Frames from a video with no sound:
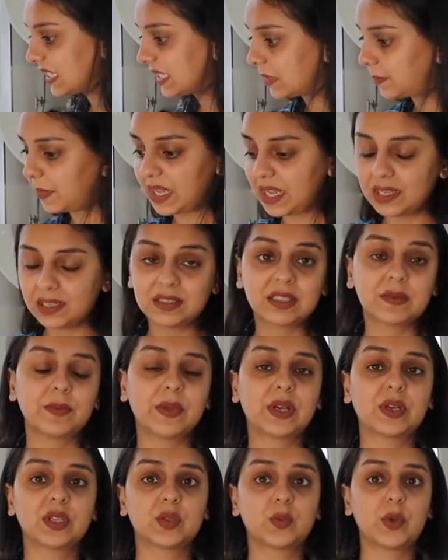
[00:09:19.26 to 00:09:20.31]
space
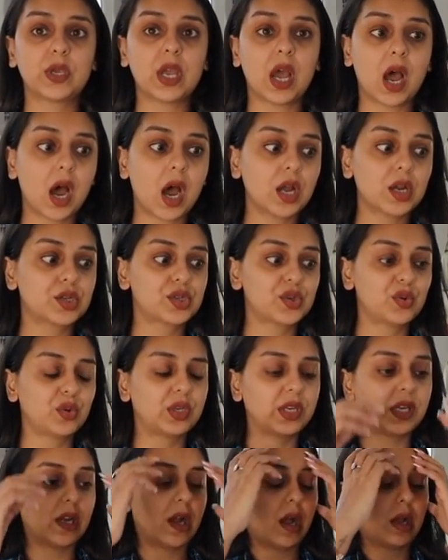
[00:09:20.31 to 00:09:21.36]
because we are
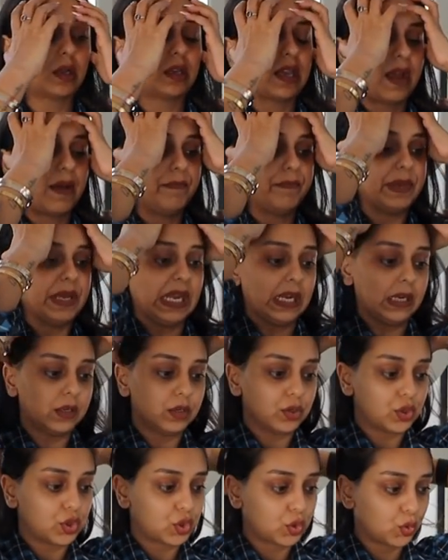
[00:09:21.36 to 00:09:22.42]
shooting our
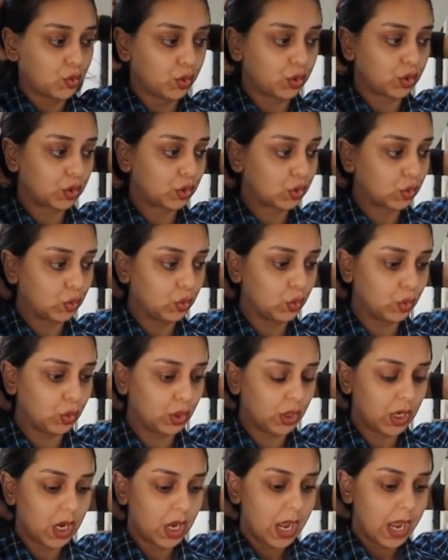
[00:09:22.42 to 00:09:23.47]
campaign shoot
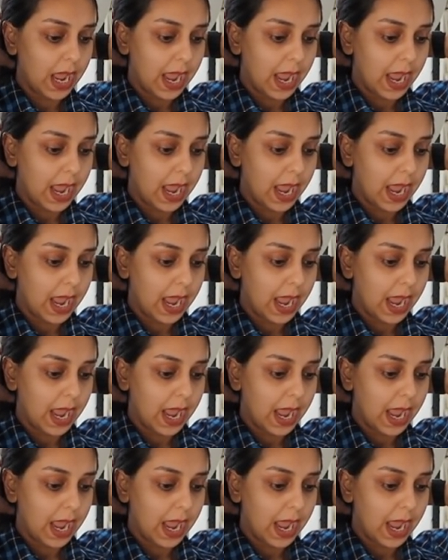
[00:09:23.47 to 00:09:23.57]
soon.